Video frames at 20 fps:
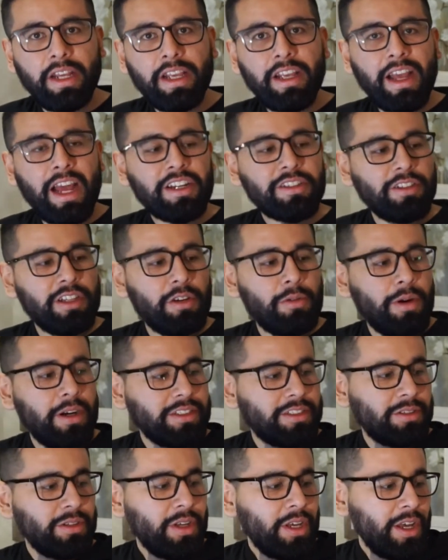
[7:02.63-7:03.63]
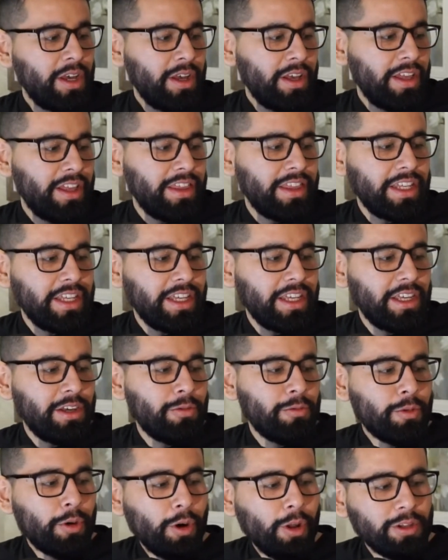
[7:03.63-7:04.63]
He actually was the
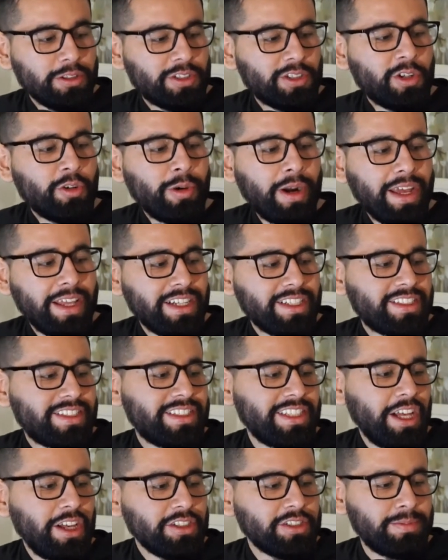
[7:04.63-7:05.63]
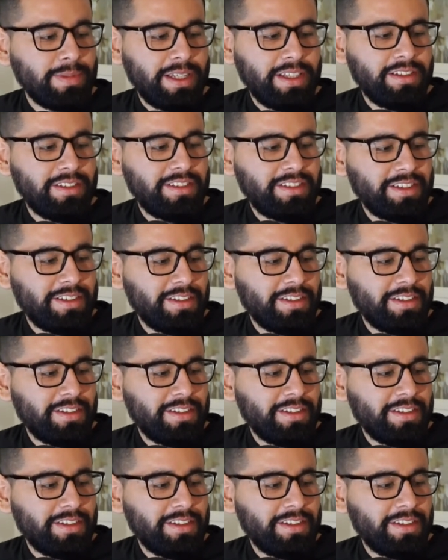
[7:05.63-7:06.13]
world's greatest salesman